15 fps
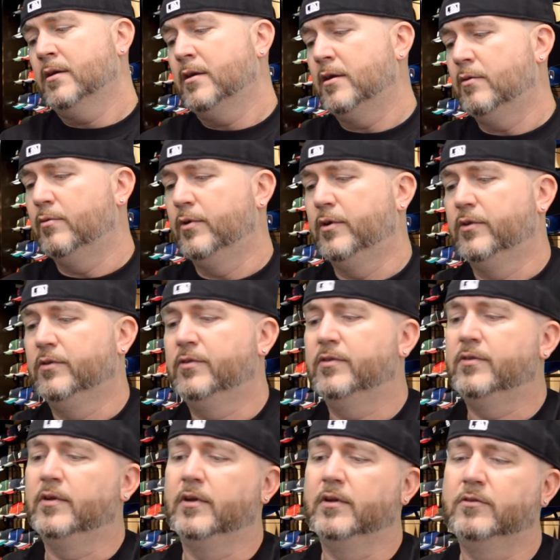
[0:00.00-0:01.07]
It was
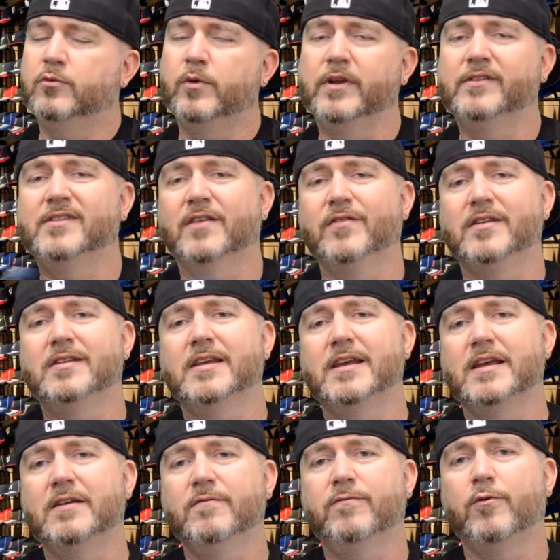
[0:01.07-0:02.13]
the
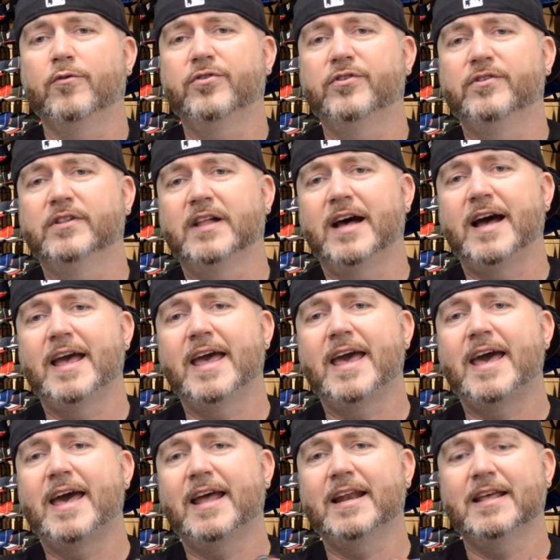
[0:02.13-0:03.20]
2017 4th of July
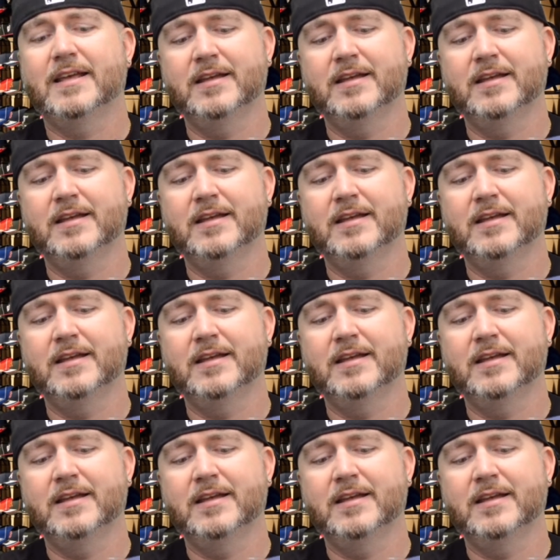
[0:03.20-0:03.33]
hat.